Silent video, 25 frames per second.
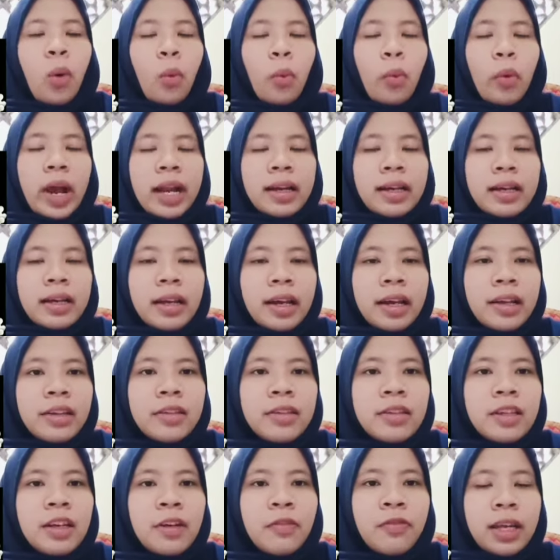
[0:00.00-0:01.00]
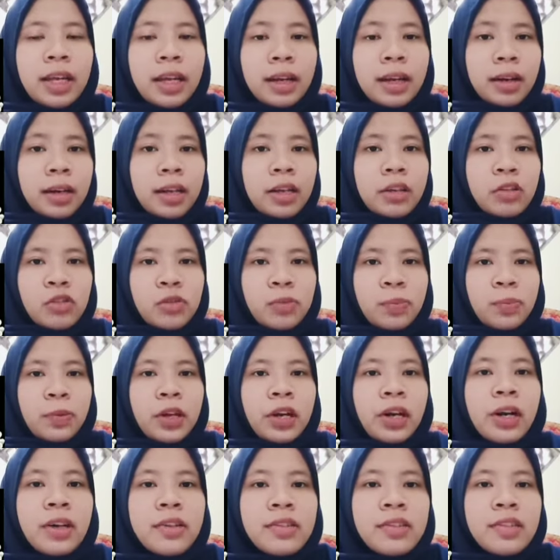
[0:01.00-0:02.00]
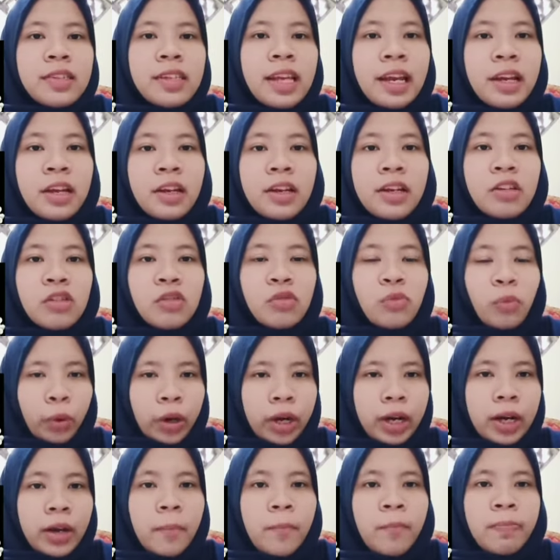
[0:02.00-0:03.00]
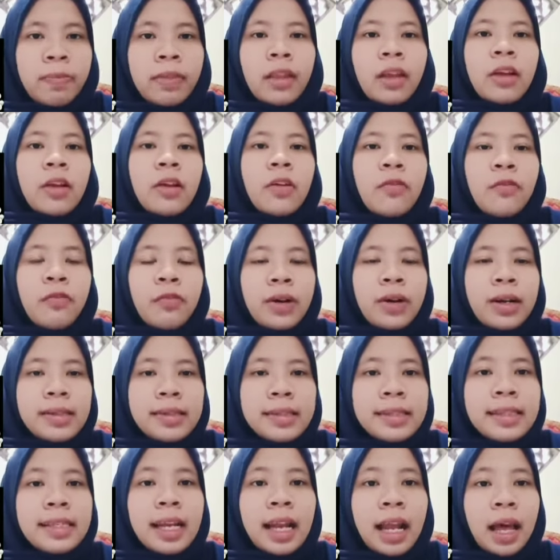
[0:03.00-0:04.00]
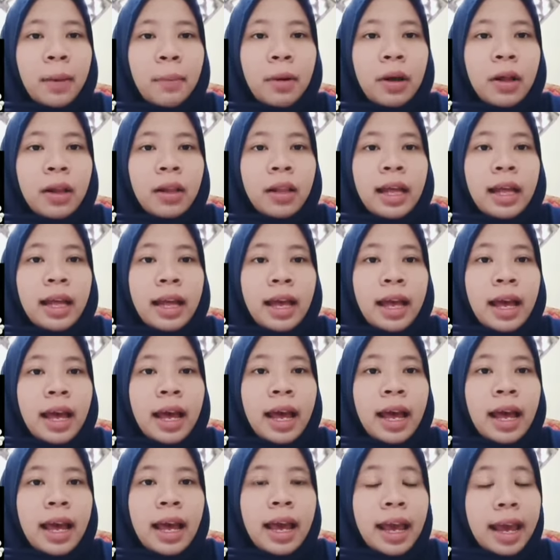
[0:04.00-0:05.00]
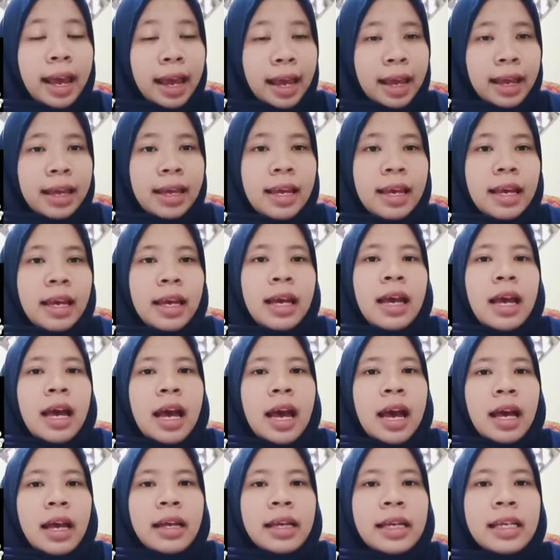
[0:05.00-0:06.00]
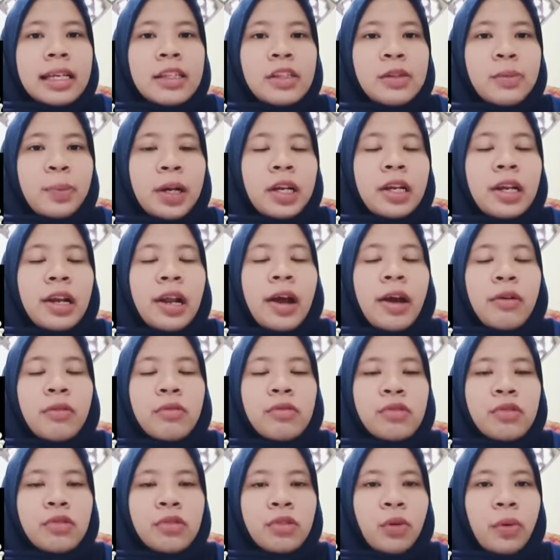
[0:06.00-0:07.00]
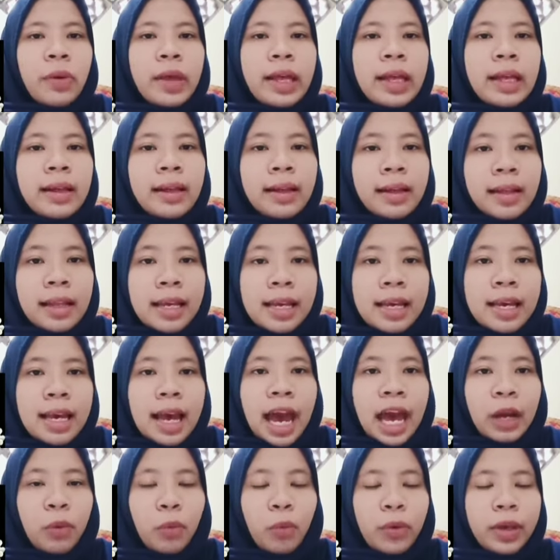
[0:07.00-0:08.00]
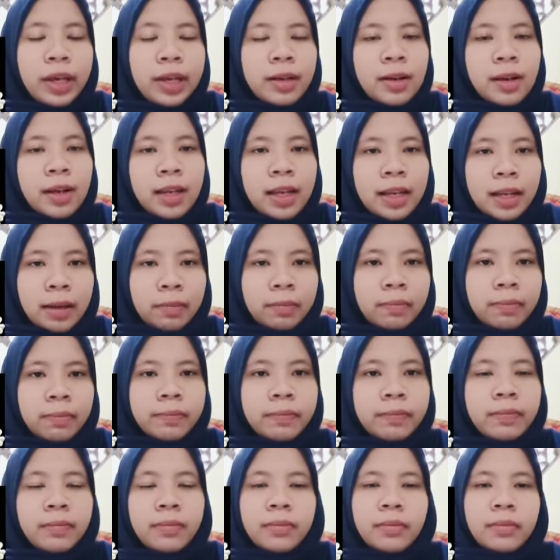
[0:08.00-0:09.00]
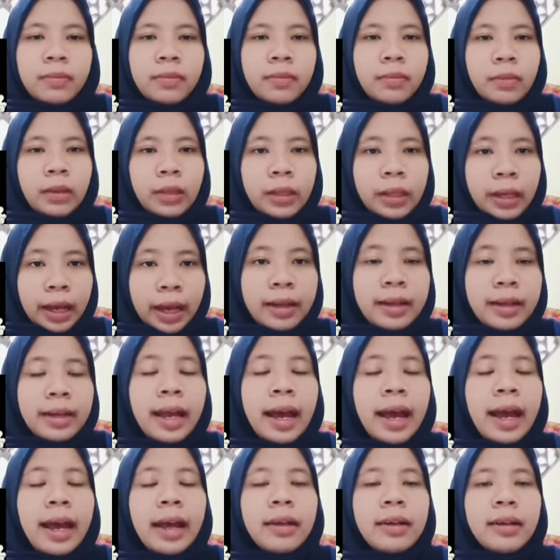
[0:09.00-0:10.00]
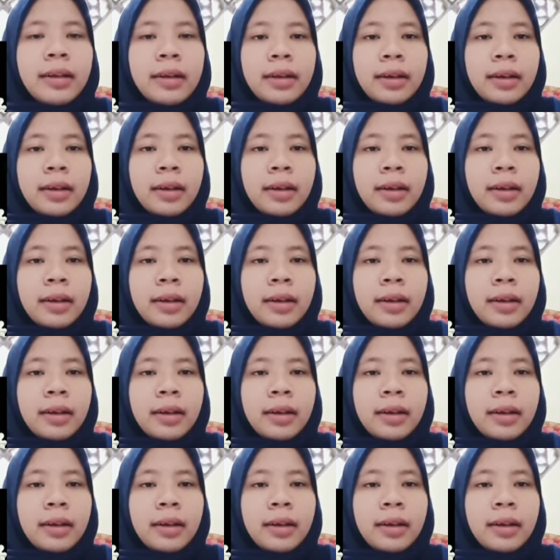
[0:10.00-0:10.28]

When native English speakers say this word, the first syllable a is pronounced quickly and weakly, and then